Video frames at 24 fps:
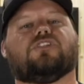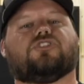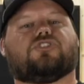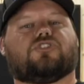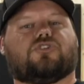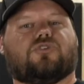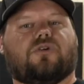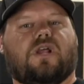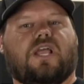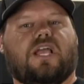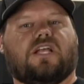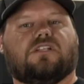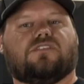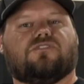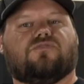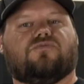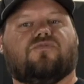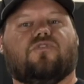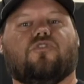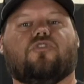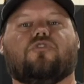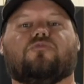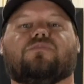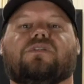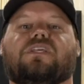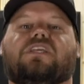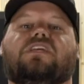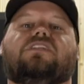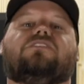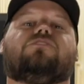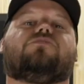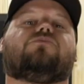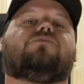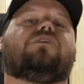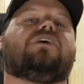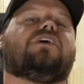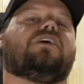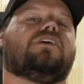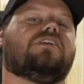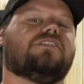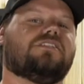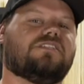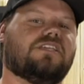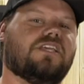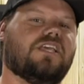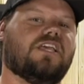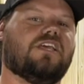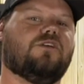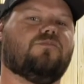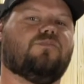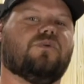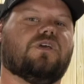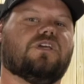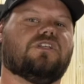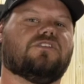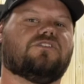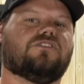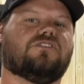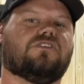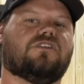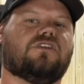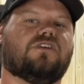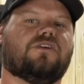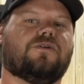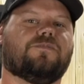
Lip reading: transformed into his image